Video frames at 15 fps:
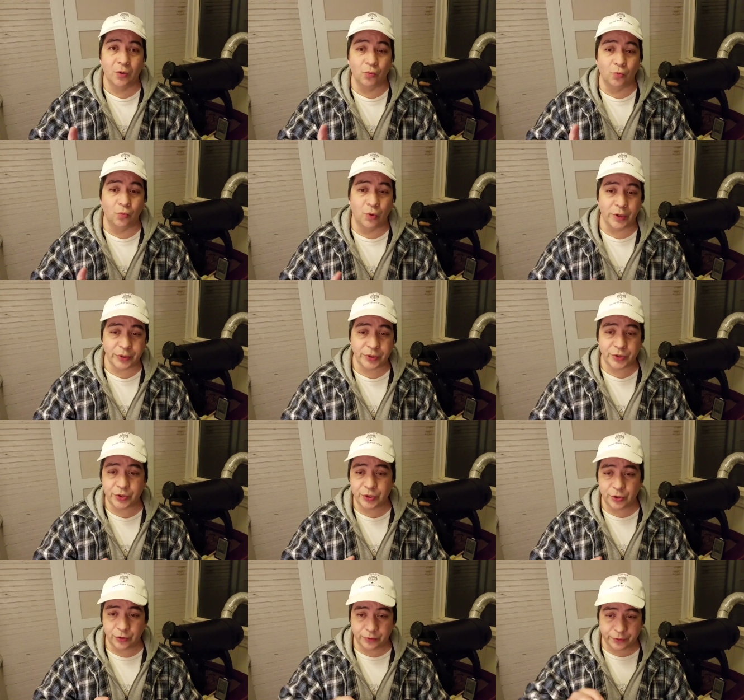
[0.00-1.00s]
once
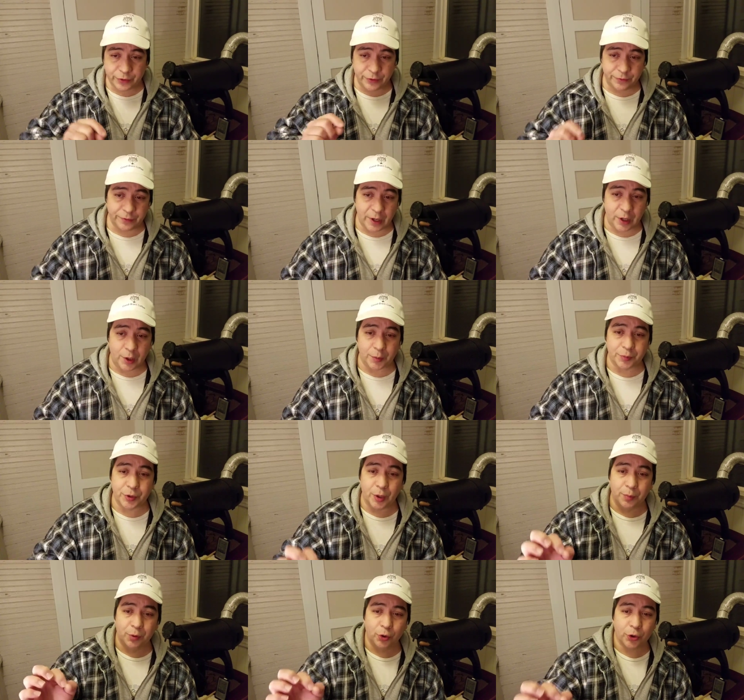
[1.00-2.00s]
you've developed
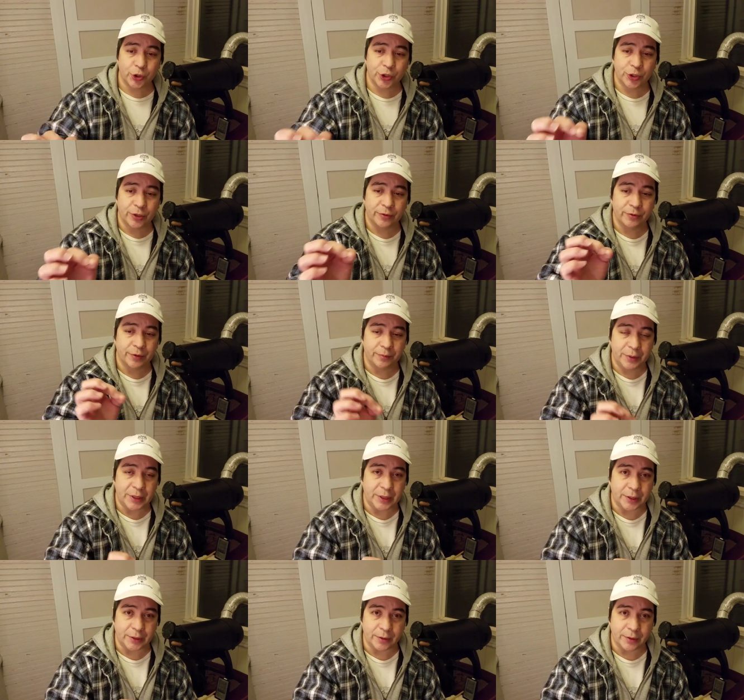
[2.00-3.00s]
a portion of the
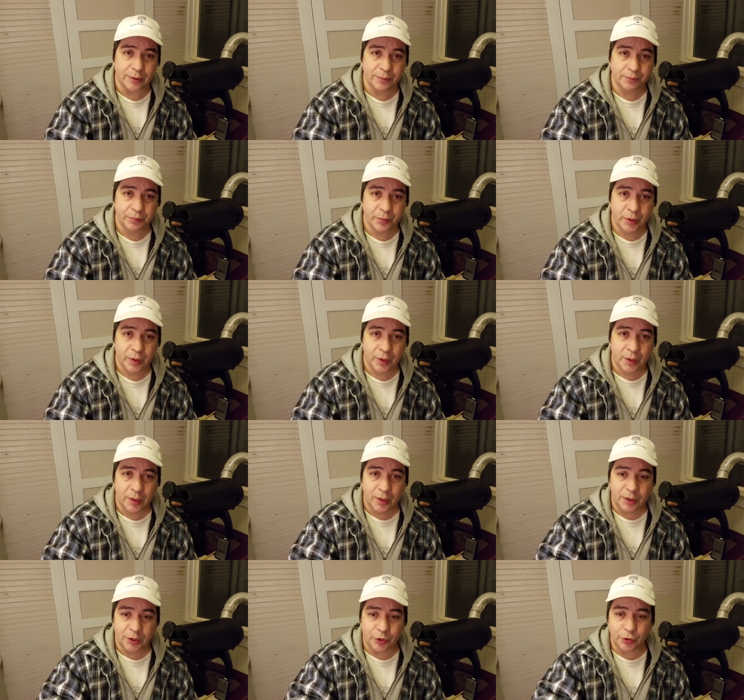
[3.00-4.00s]
bean,
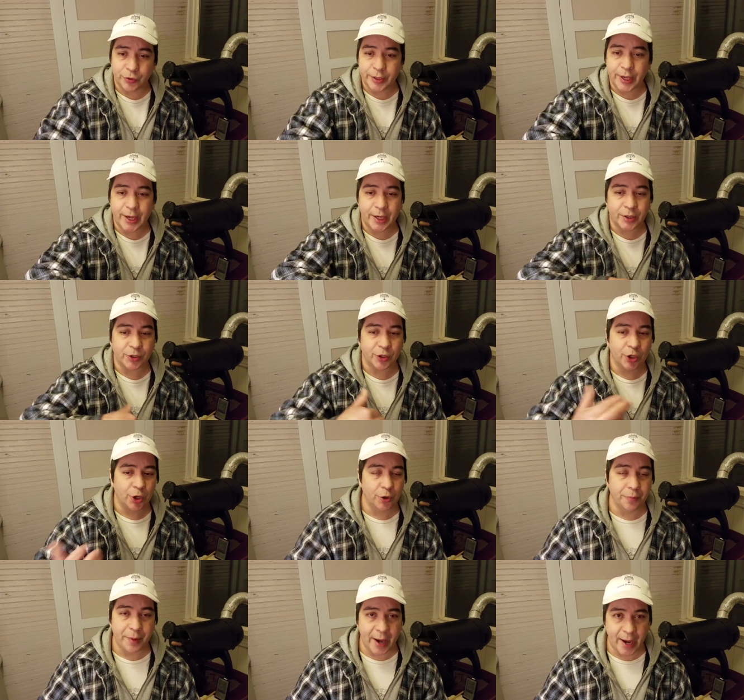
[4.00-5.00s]
you can't
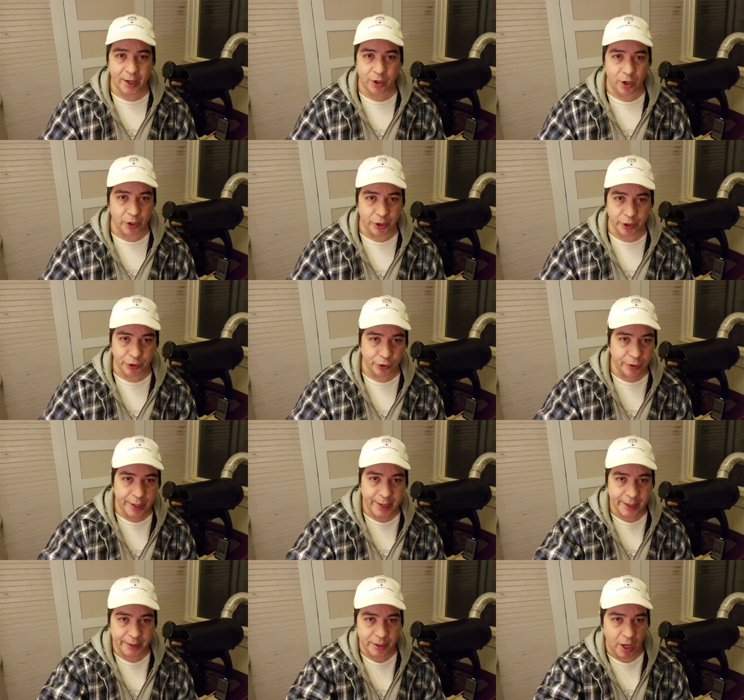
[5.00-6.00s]
go back on it. You
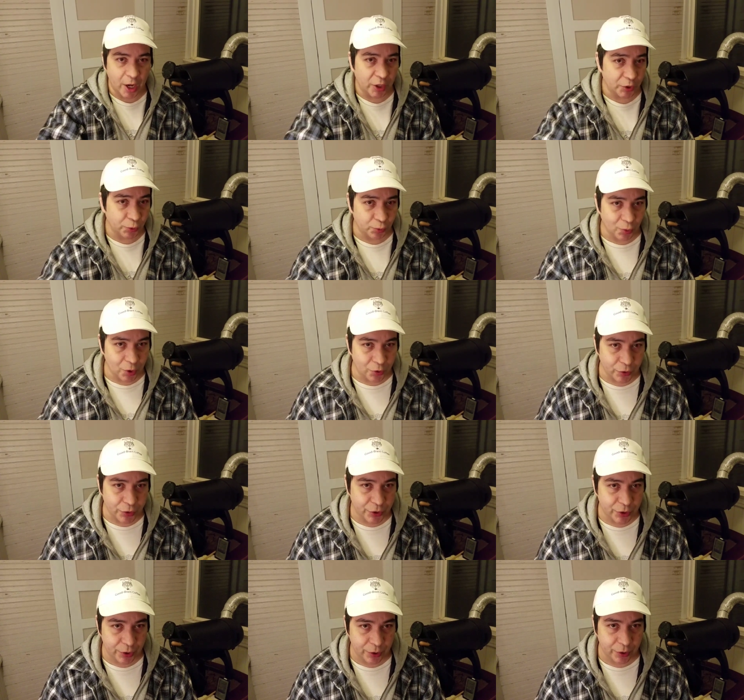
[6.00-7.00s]
can't
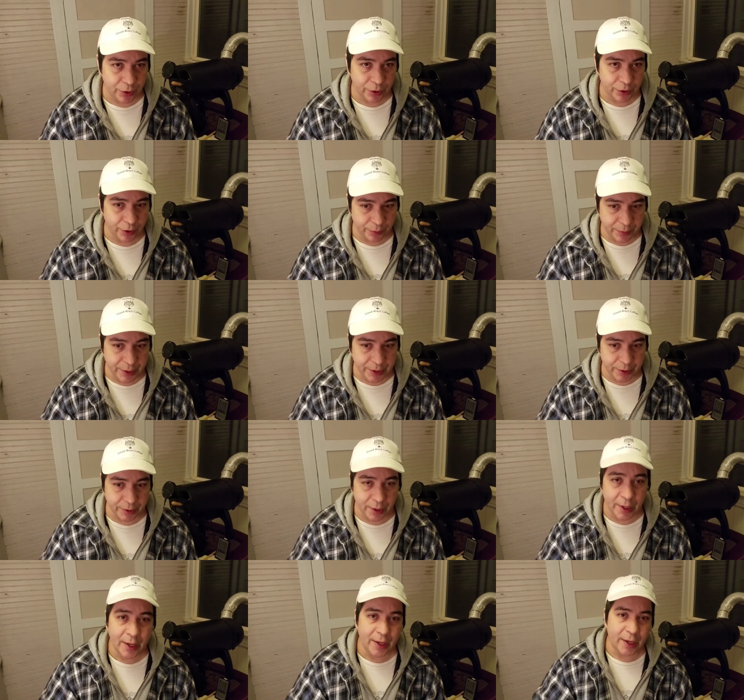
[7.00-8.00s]
unroast the
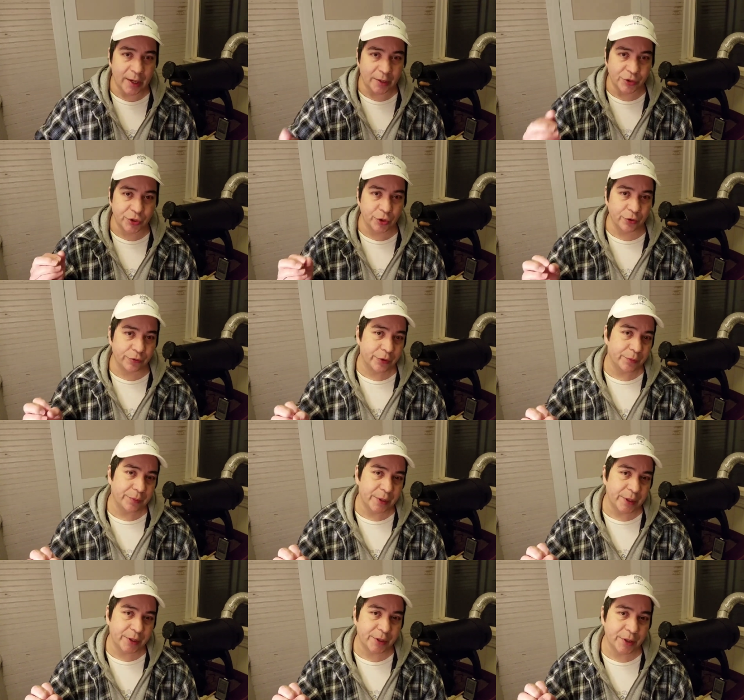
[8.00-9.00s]
bean. And so if the
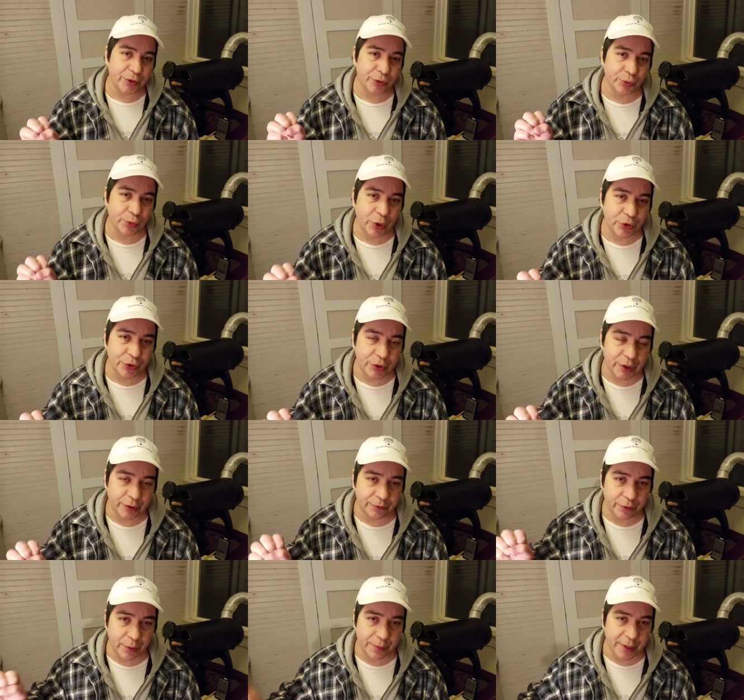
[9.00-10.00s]
bean is
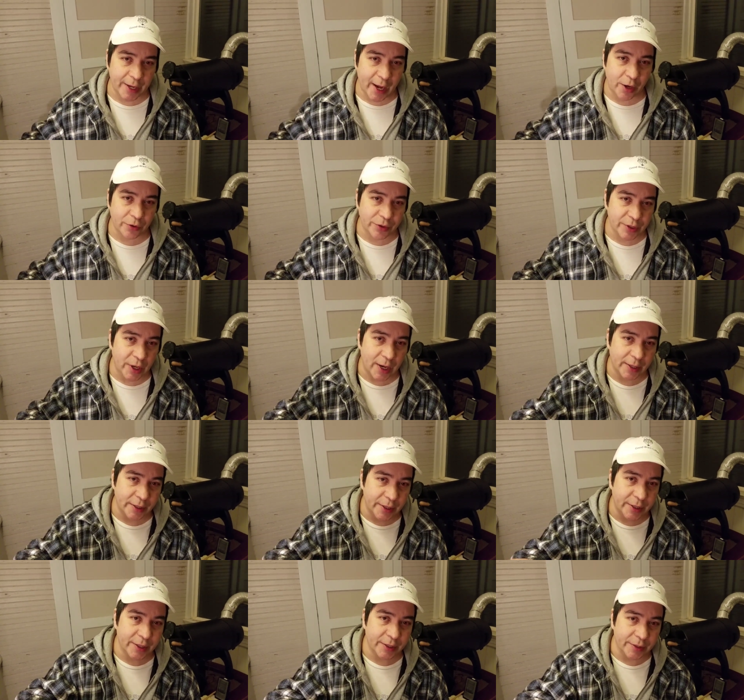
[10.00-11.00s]
roasting from the
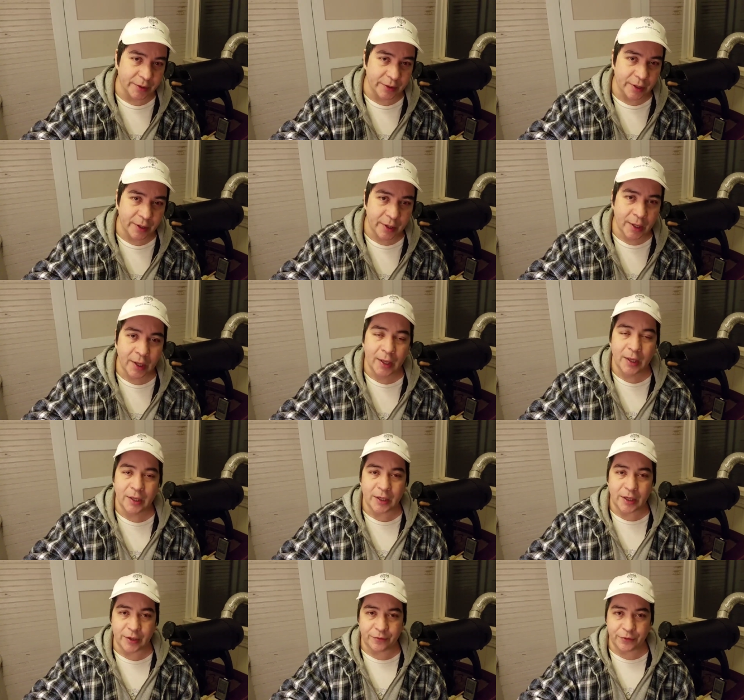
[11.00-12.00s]
outside in,
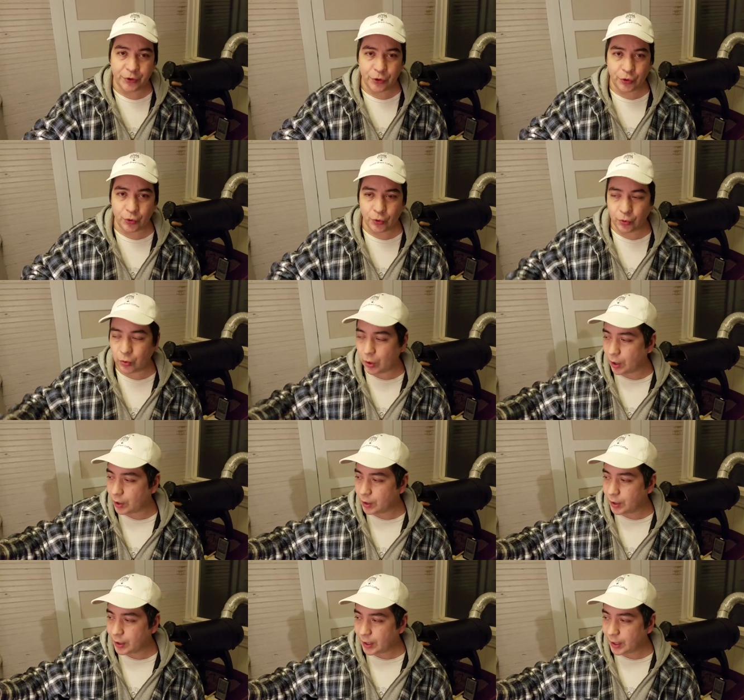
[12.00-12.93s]
if you